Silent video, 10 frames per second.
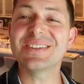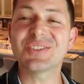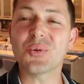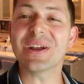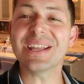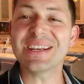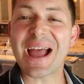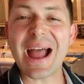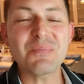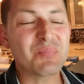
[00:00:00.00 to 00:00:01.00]

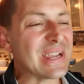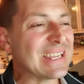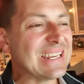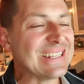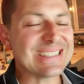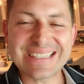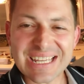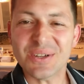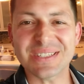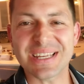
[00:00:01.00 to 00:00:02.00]
twenty-nine pending
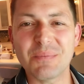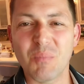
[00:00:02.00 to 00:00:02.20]
deals in